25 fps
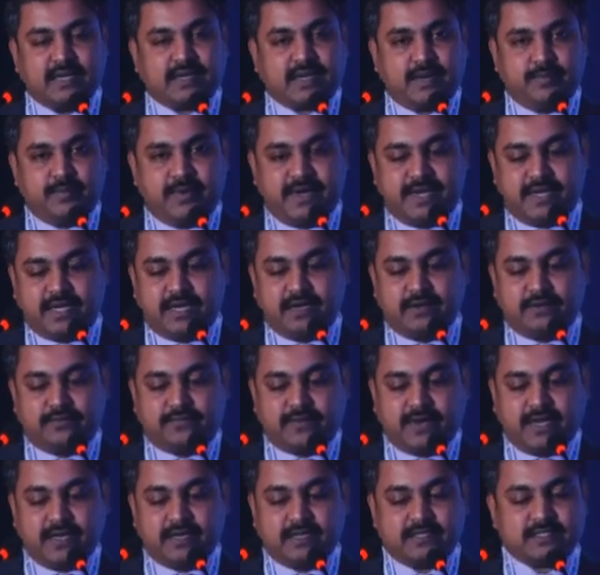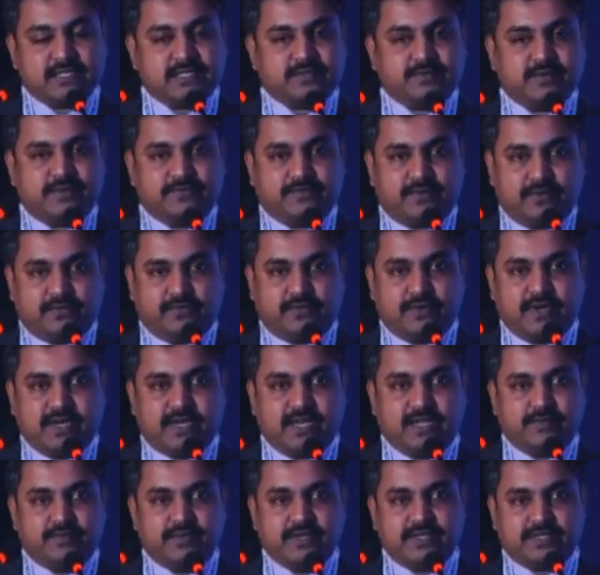Completed a final assessment for full
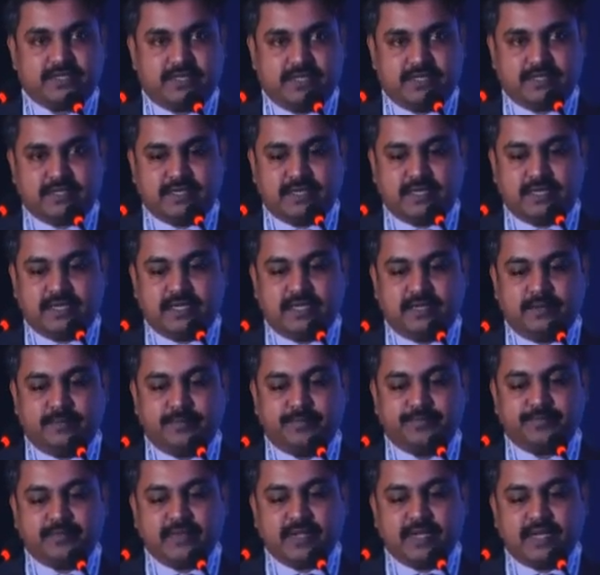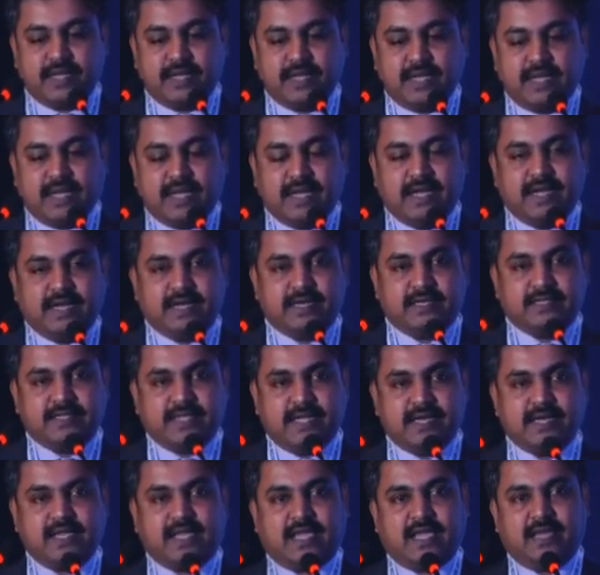NABH recently, and
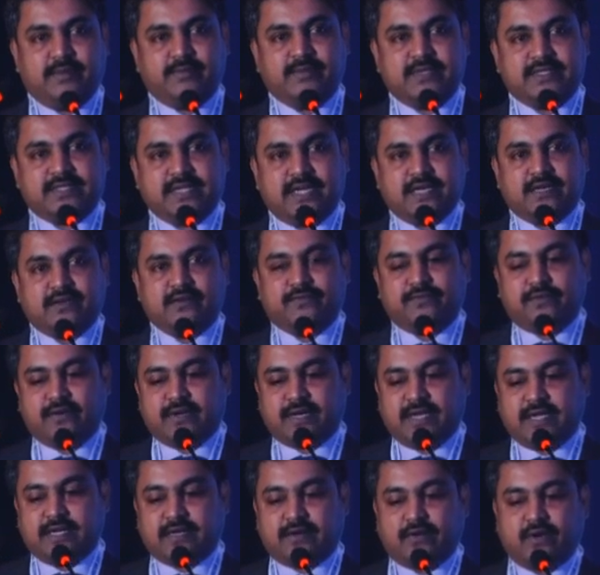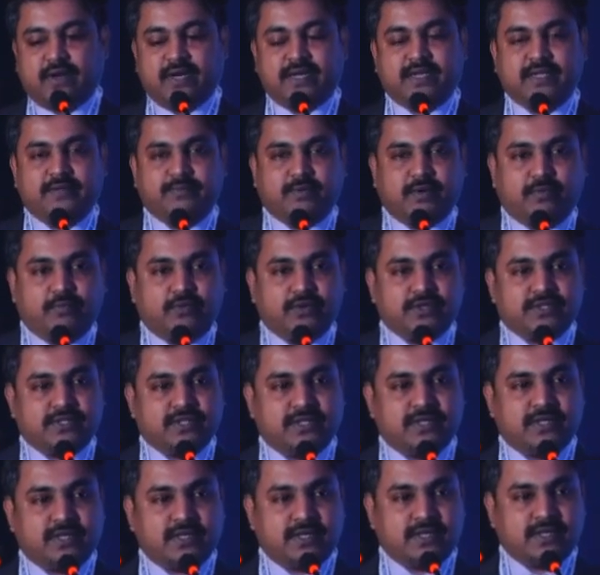then came the Center for Quality
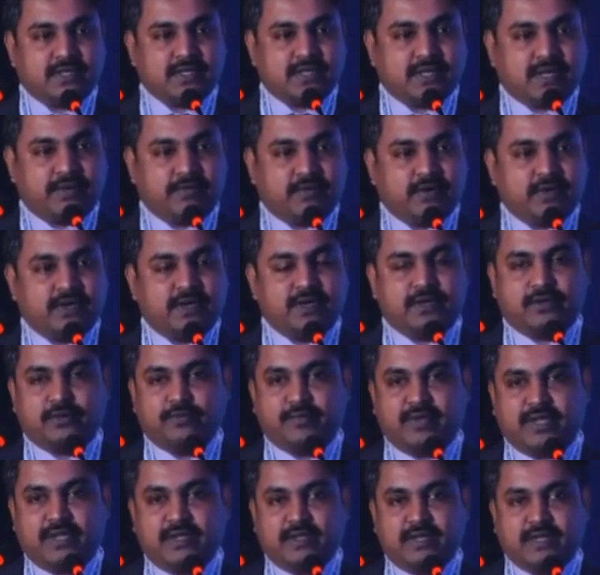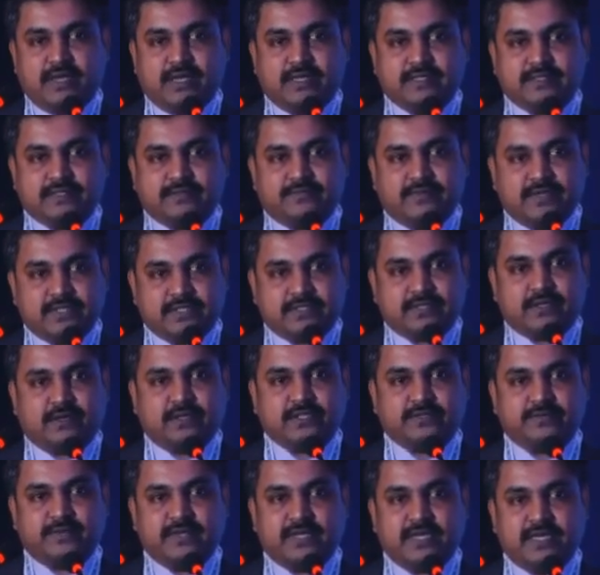Promotion awarded to me as the first
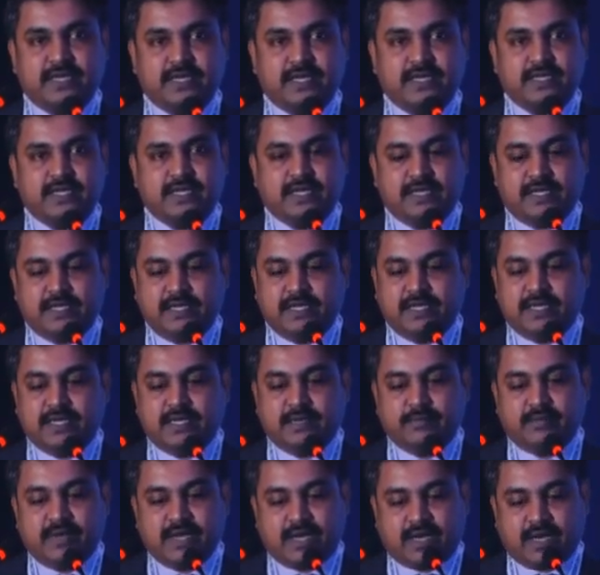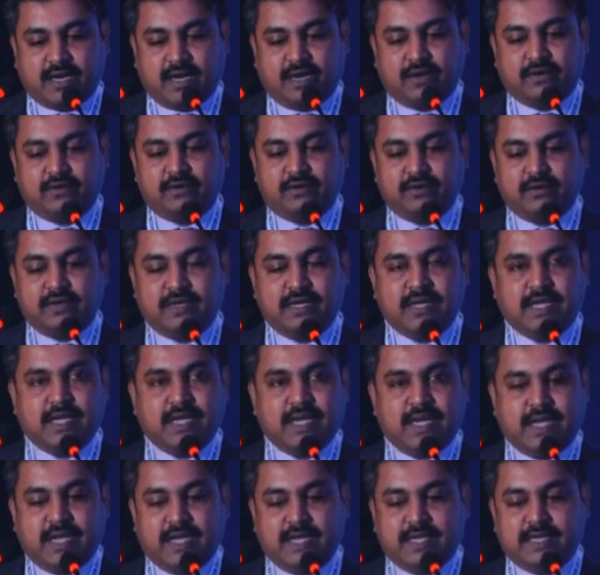hospital in India by CAHO,
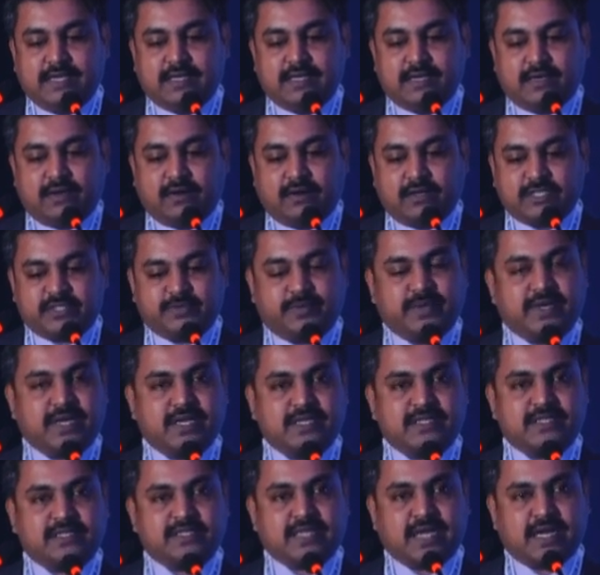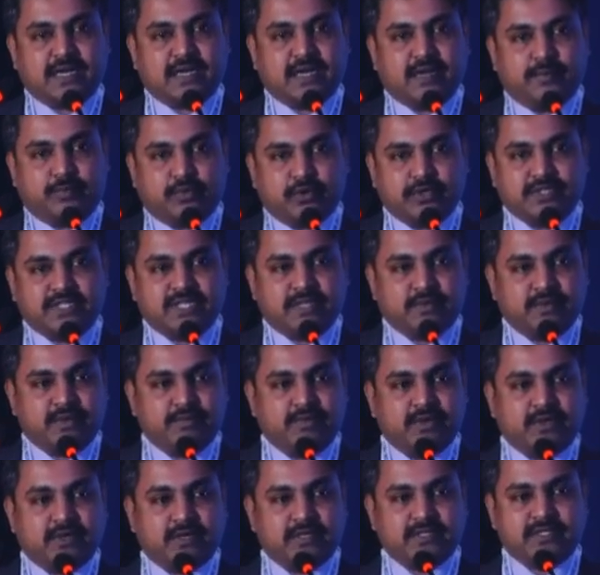and hospitals started approaching me
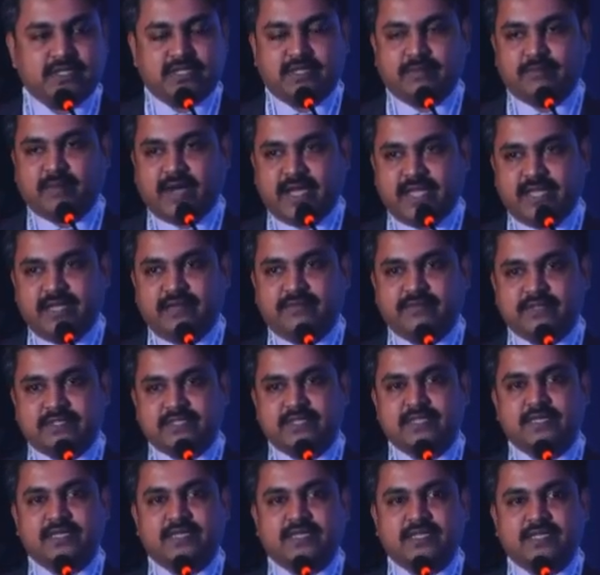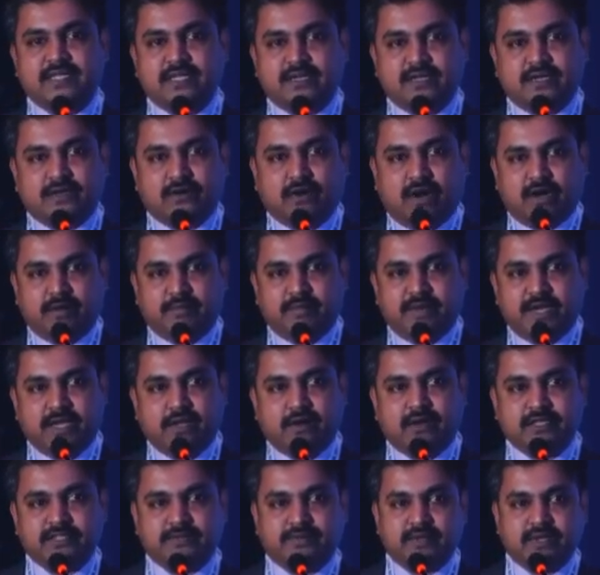because in my vicinity there are not many
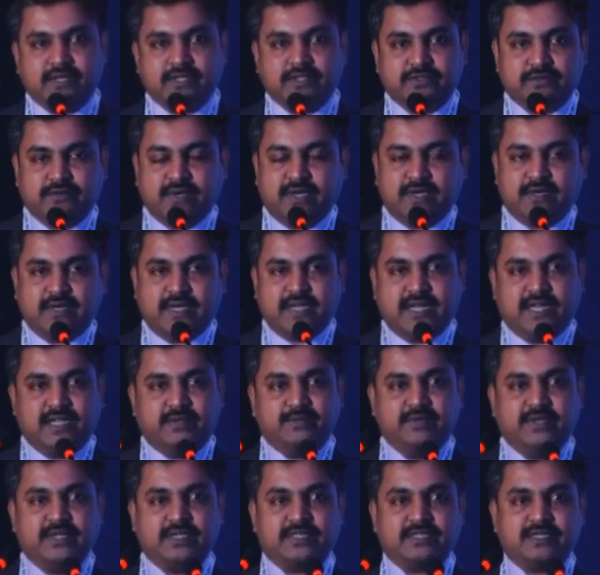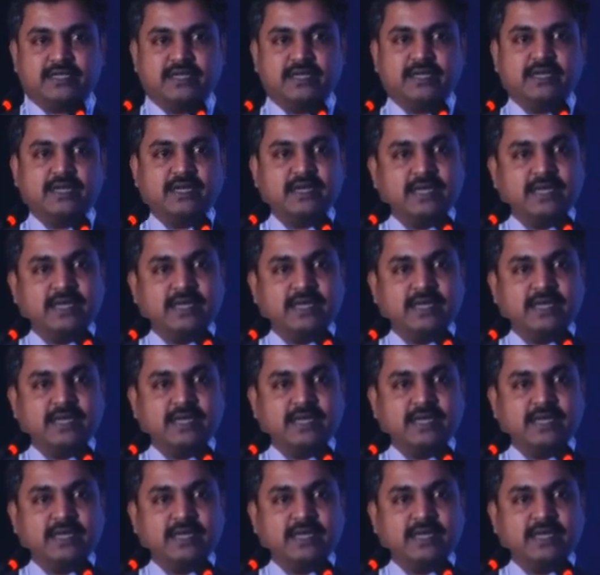hospitals who are NABH